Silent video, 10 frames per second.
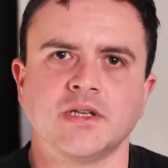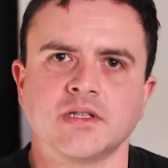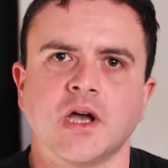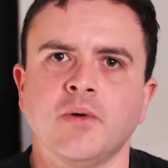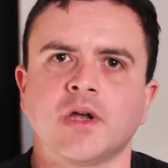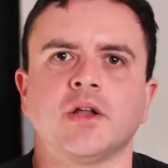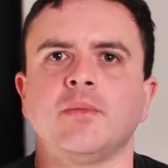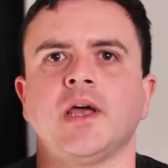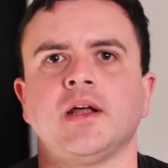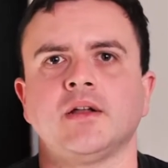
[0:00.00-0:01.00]
is, are we going to
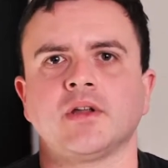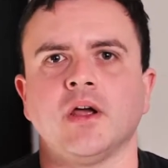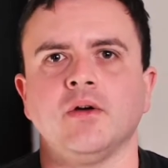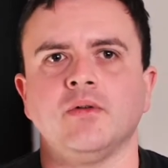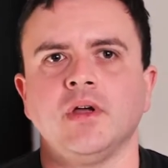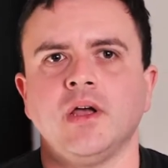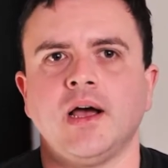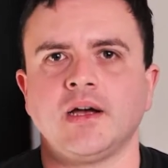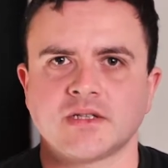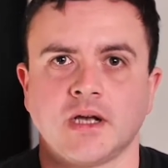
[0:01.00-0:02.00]
make that dough
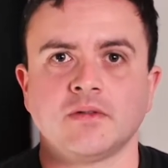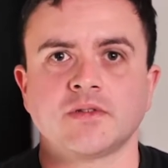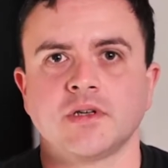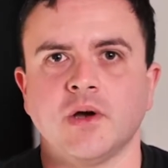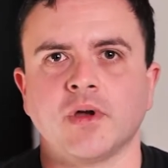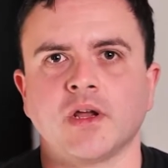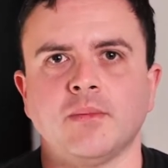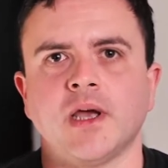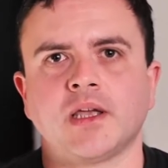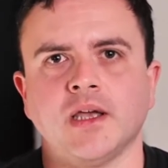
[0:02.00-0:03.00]
ourselves? Are we going to
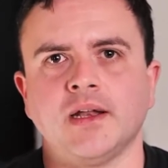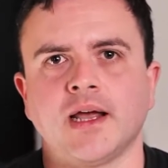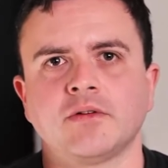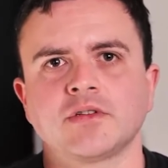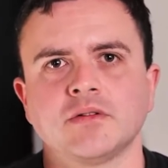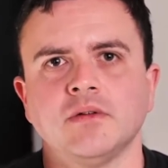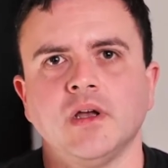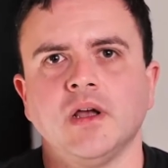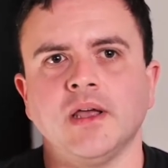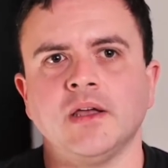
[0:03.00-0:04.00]
make it in-house?
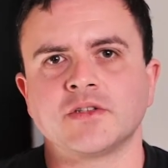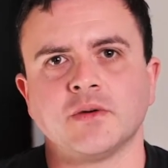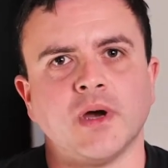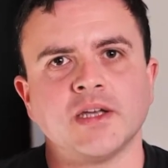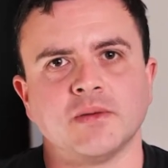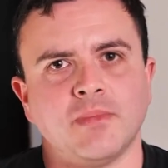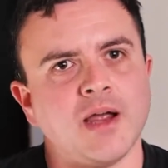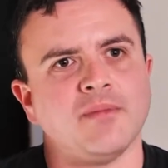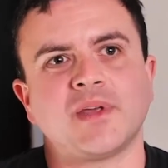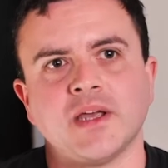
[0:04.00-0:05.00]
In some ways, it
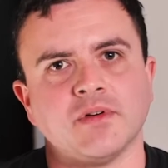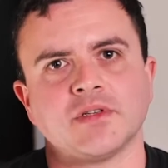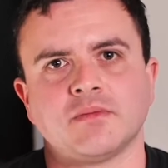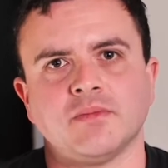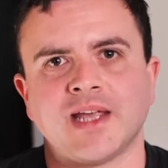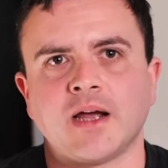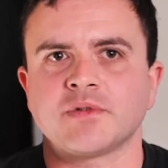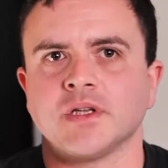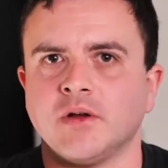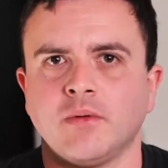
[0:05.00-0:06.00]
might give us the
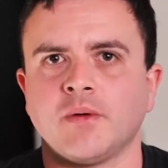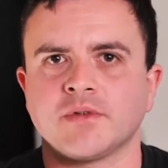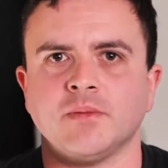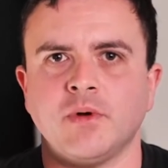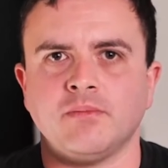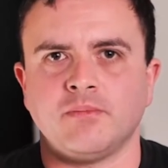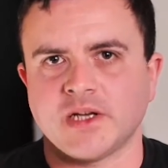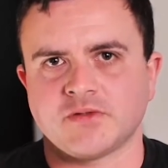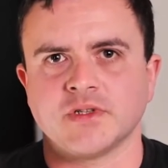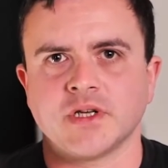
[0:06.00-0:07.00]
absolute optimum
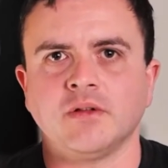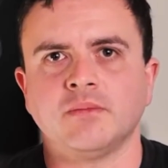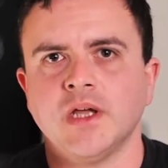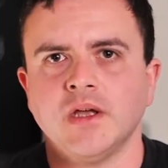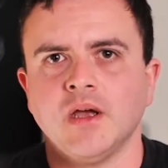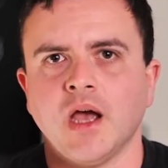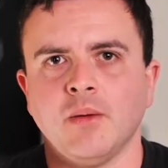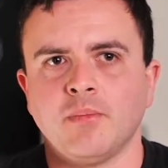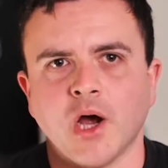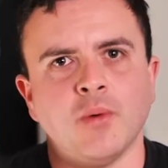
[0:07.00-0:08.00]
best result,
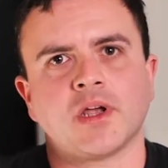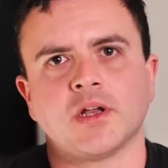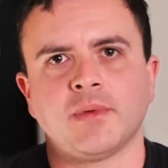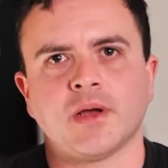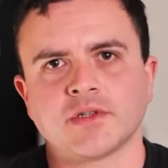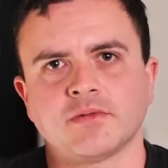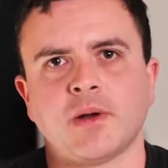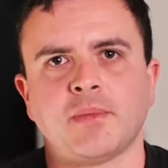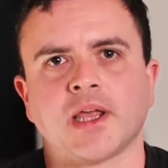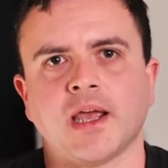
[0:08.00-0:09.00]
but are we going to be able to
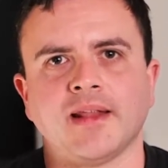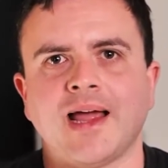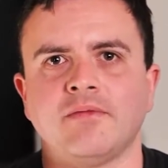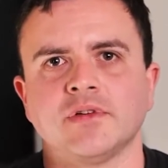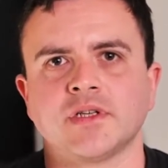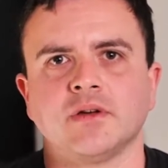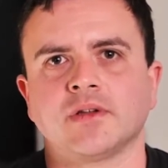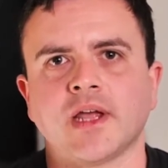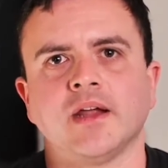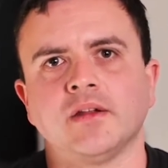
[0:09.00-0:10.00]
replicate that every single
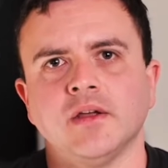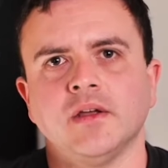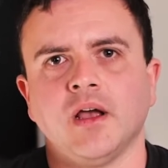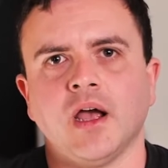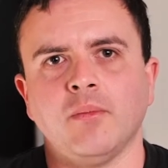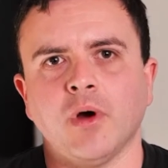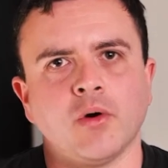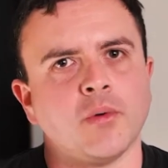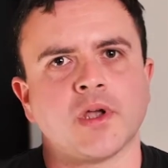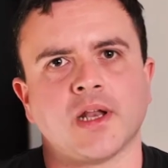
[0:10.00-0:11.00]
day?
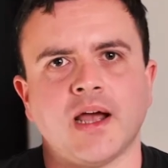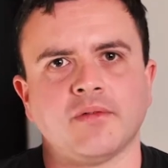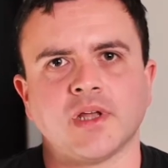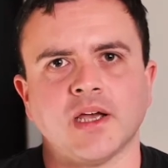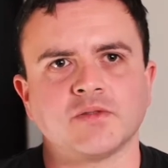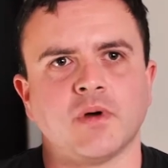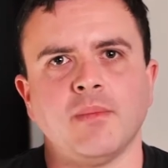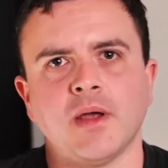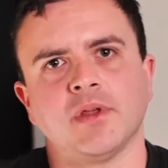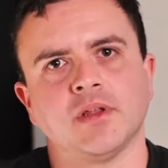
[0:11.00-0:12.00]
Or are we going to have days where
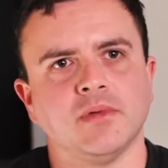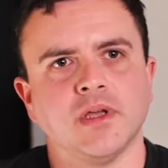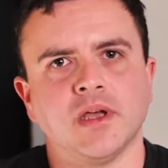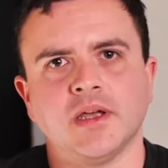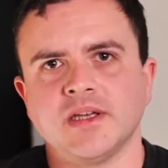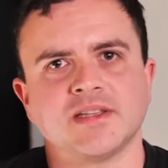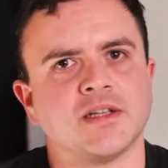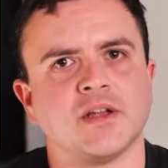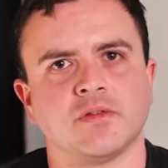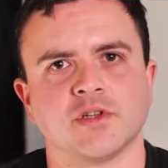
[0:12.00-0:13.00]
maybe it's
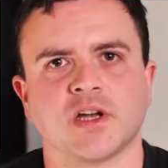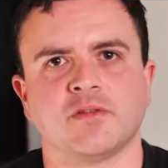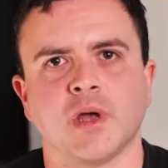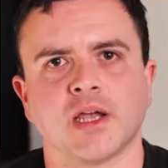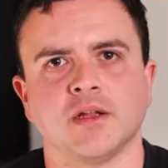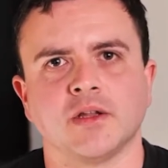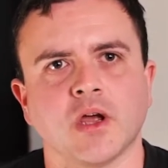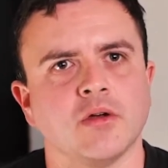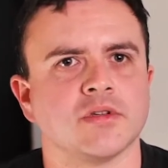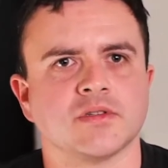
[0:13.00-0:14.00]
a different chef making the
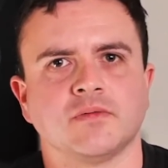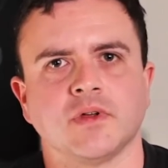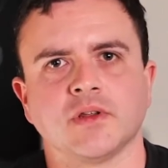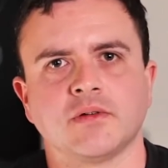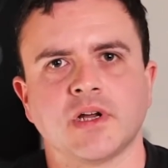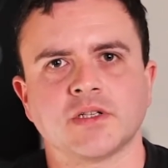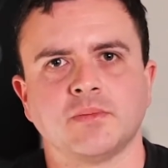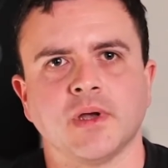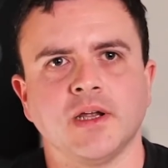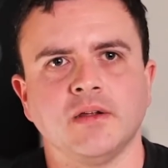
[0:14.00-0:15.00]
dough, doesn't follow the
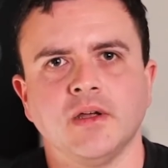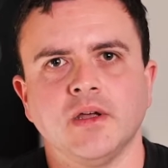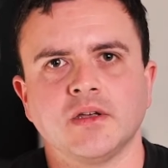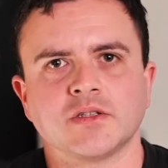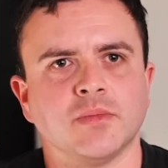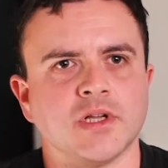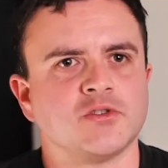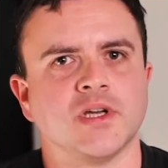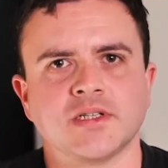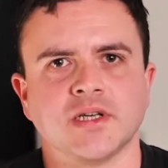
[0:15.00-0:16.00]
recipe, somebody
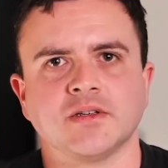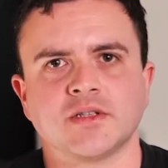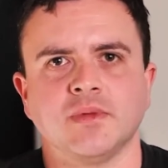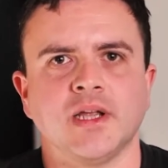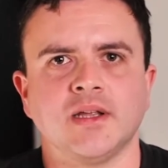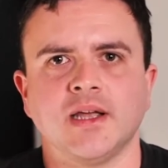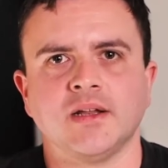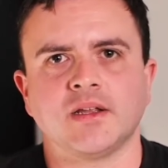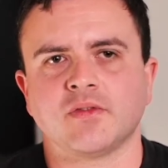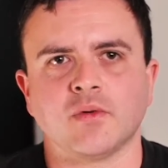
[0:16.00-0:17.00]
treats it
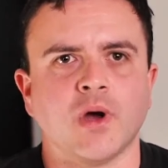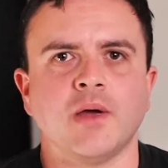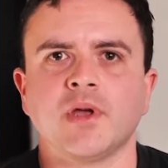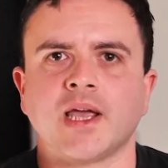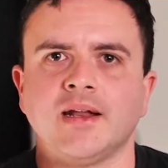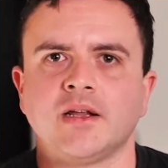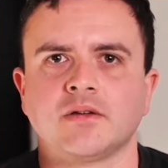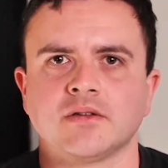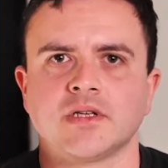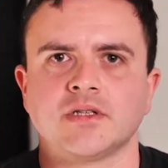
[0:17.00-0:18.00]
in a different way and we get an
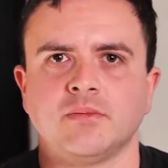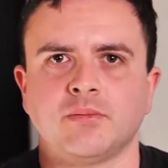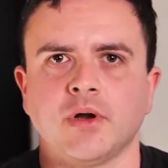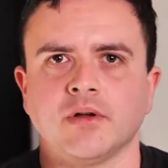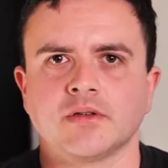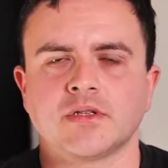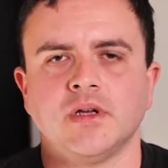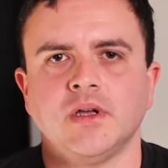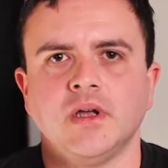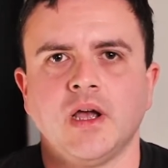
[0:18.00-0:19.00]
inconsistent product?
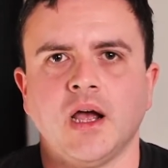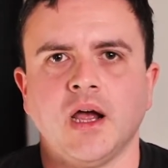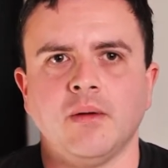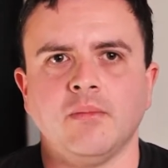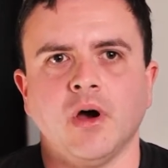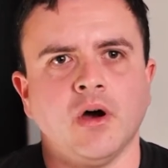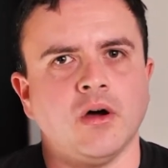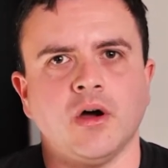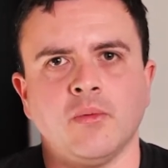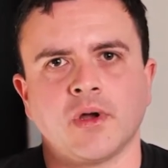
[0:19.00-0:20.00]

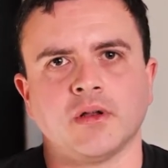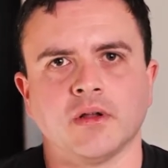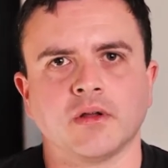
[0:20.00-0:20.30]
Or are we going to